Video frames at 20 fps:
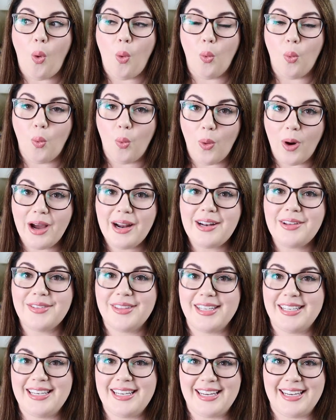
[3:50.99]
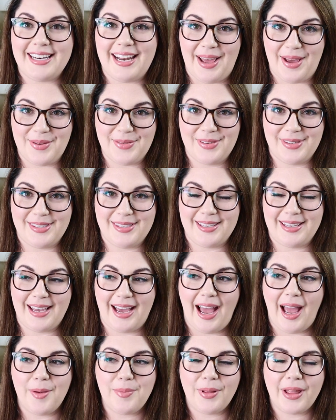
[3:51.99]
One of the D N Fs,
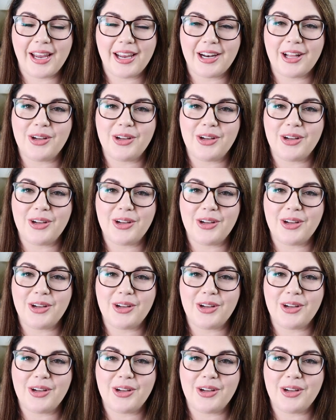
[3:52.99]
I plan